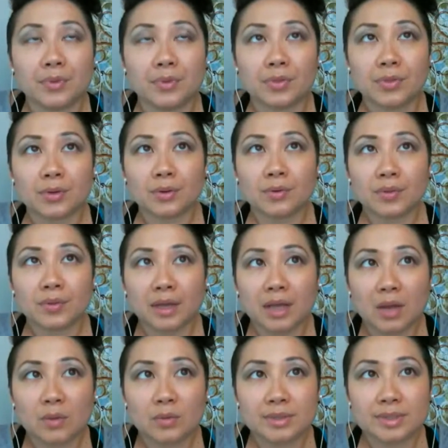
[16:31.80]
The third
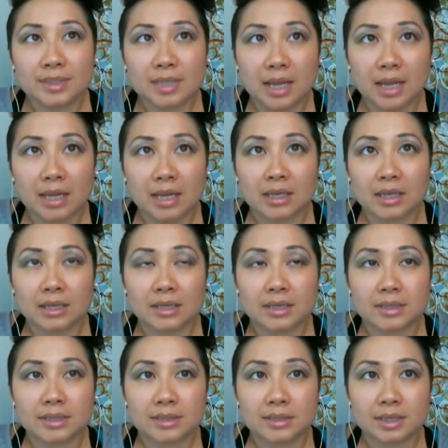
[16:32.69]
thing I would say
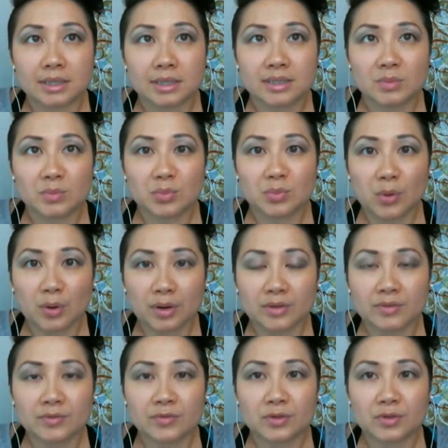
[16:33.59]
is it's
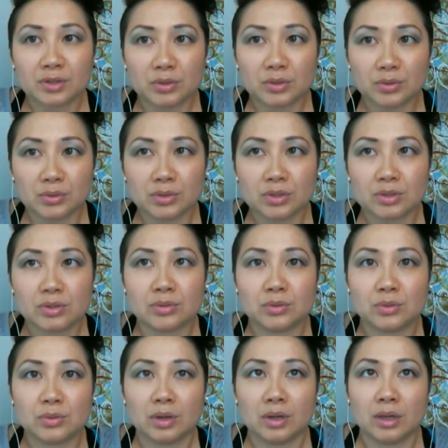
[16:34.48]
important for you
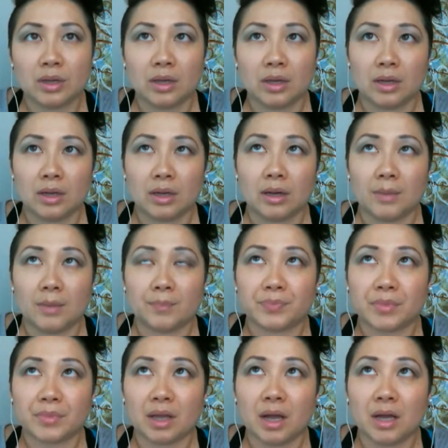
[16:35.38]
to
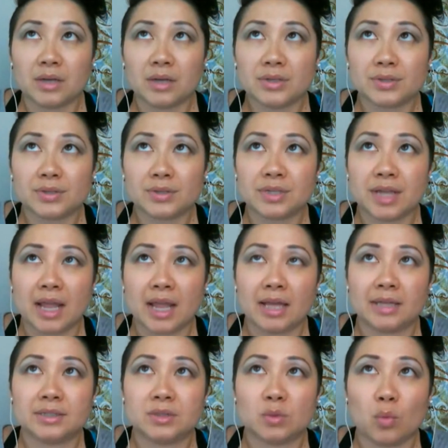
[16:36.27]

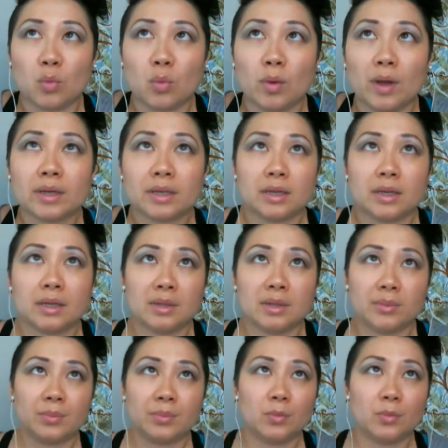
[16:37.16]
understand what
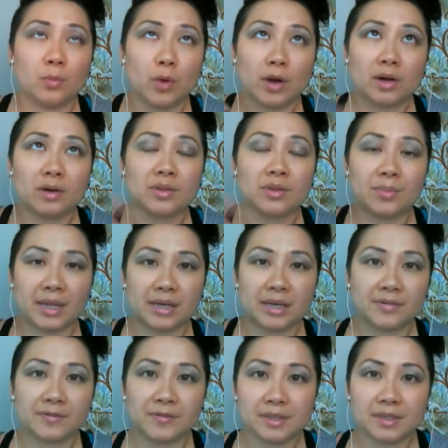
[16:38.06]
are the
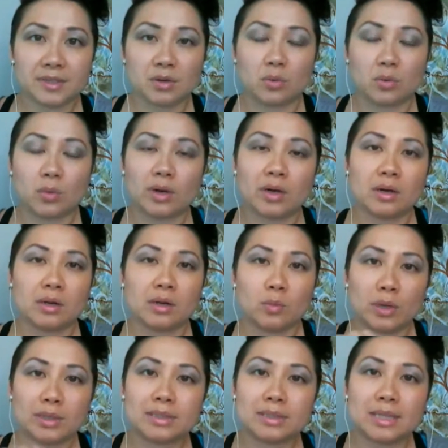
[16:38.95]
benefits, or
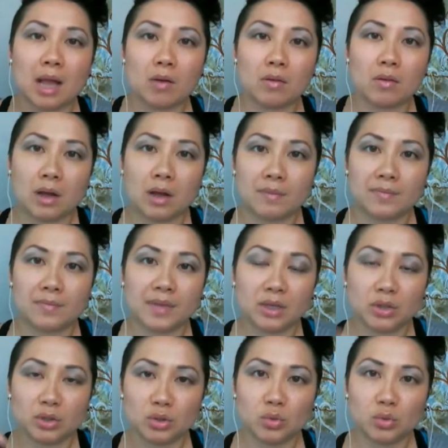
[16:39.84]
what is the outcome
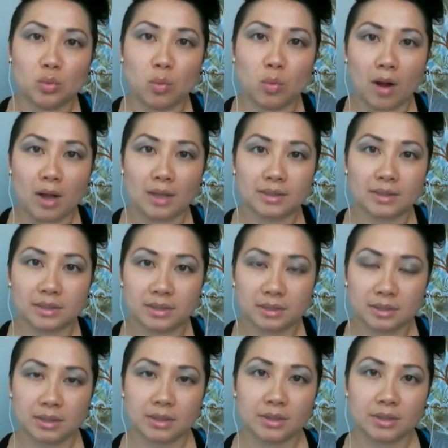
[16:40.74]
that you
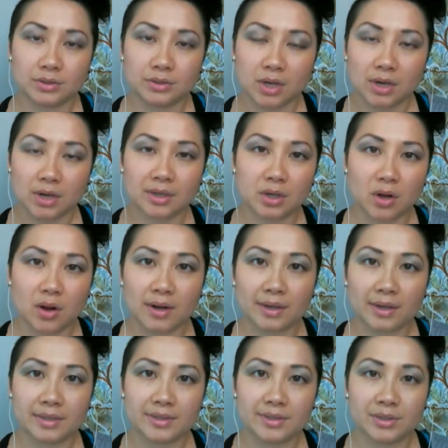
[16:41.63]
want your target
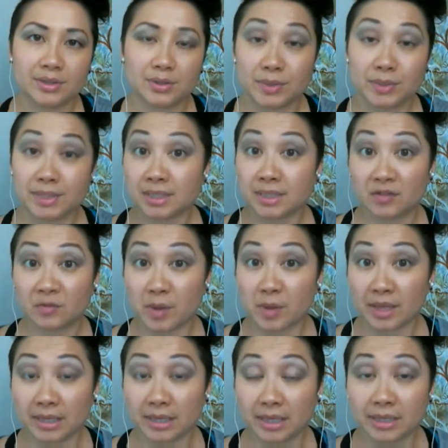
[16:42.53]
audience to
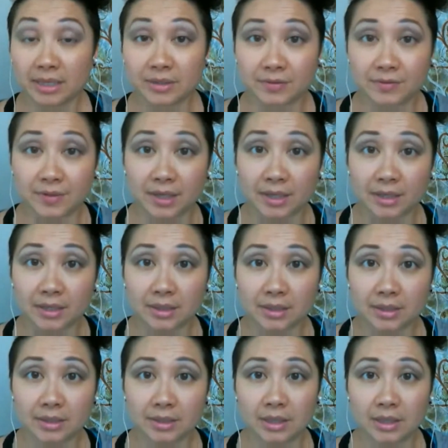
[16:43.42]
receive by the end of it.
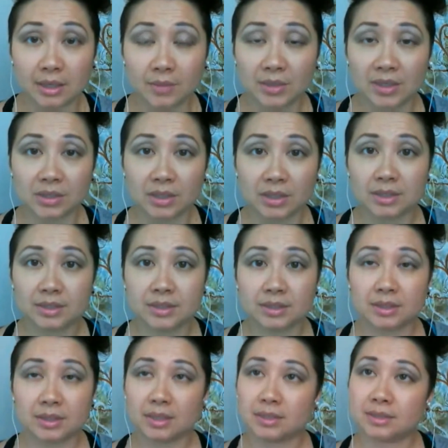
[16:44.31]
I mean,
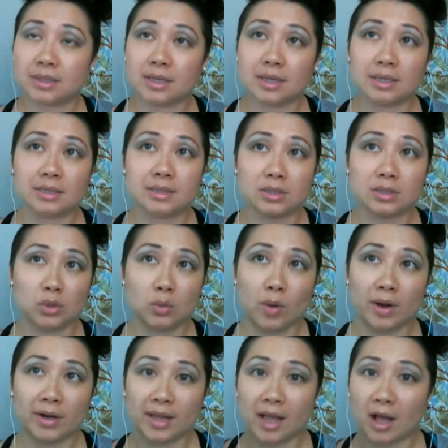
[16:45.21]
is this,
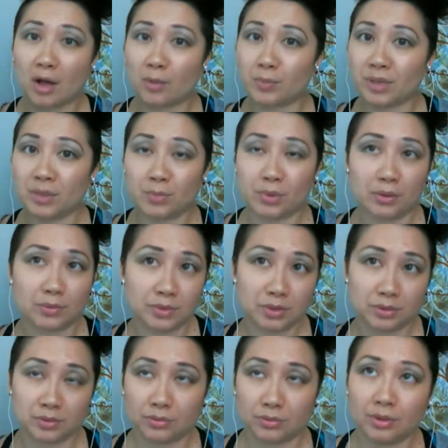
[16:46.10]
you want to help
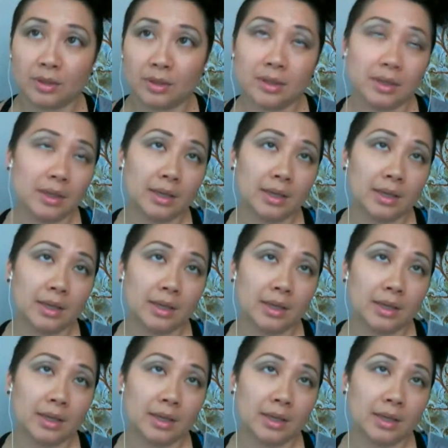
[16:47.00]
people to,